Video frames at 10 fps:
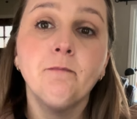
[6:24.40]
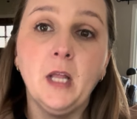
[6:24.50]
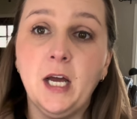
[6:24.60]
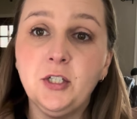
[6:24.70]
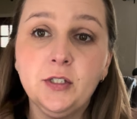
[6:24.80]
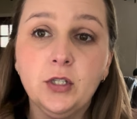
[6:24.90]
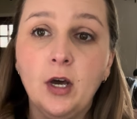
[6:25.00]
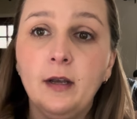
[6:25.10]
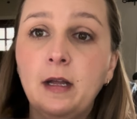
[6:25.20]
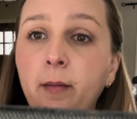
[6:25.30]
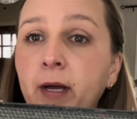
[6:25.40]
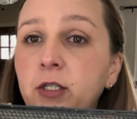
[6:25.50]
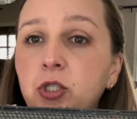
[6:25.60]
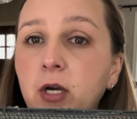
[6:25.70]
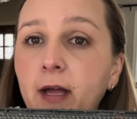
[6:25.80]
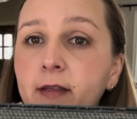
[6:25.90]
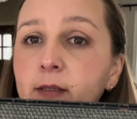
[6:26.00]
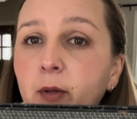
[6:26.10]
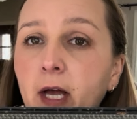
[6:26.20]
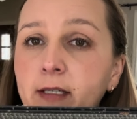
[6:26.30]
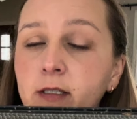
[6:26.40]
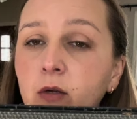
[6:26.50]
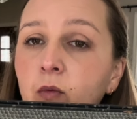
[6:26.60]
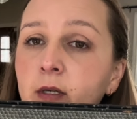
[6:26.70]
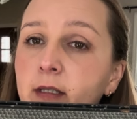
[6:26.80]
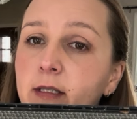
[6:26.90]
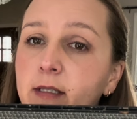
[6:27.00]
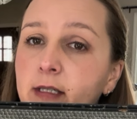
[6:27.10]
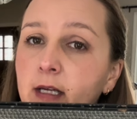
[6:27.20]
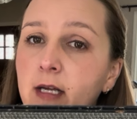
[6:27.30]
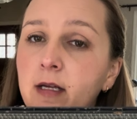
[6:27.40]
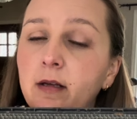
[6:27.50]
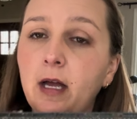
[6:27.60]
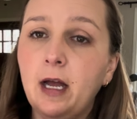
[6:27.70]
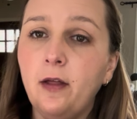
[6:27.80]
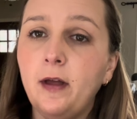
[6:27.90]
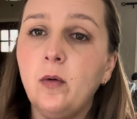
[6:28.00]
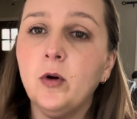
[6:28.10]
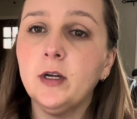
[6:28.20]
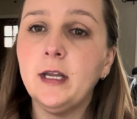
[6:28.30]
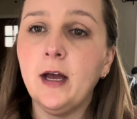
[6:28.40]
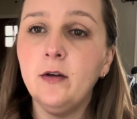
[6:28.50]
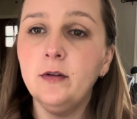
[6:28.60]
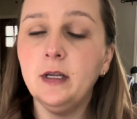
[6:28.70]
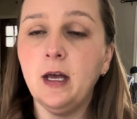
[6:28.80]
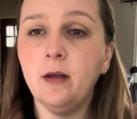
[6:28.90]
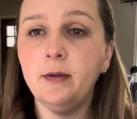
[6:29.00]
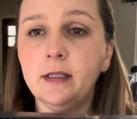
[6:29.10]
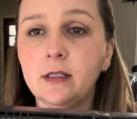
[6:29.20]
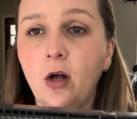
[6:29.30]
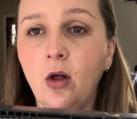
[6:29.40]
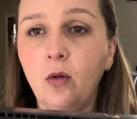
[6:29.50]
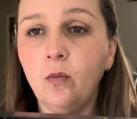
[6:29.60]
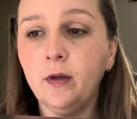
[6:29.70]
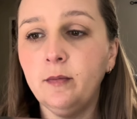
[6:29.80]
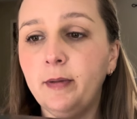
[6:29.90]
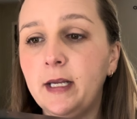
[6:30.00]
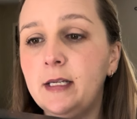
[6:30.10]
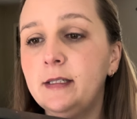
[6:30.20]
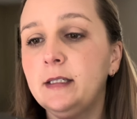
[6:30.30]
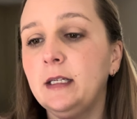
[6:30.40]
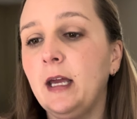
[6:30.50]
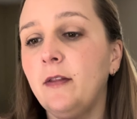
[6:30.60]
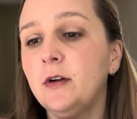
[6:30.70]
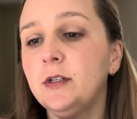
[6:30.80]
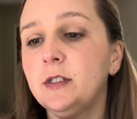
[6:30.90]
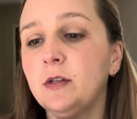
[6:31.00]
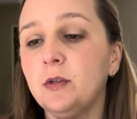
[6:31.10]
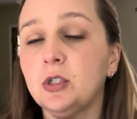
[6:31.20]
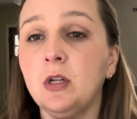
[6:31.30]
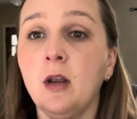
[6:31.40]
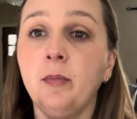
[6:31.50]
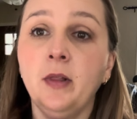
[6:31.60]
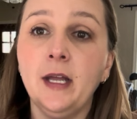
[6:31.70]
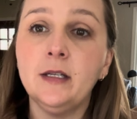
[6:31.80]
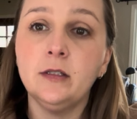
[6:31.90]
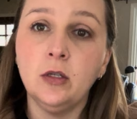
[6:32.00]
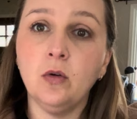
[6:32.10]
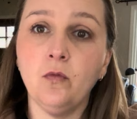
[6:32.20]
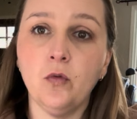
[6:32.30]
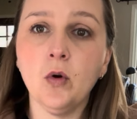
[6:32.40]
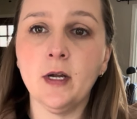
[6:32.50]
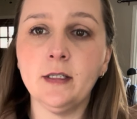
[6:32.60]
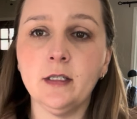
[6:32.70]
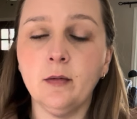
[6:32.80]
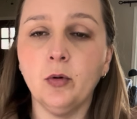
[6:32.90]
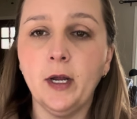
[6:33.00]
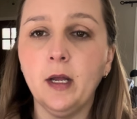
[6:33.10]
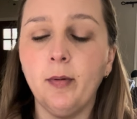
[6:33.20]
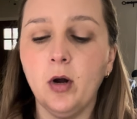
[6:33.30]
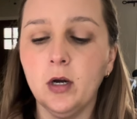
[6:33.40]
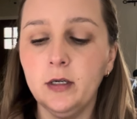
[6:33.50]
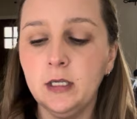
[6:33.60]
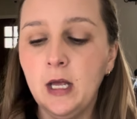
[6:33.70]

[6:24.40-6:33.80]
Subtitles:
I just thought I might try this plastic one to see how that worked out. It's all one piece together, so there's not a place, for it to break apart,